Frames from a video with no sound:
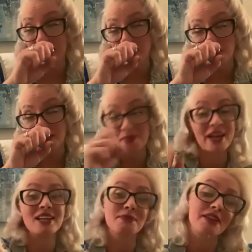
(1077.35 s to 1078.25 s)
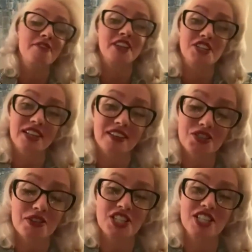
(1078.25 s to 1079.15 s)
I had to wait for my husband to finish the
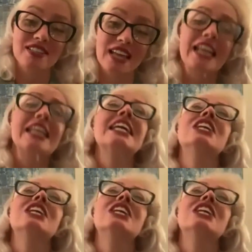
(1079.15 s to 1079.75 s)
illustrations, and he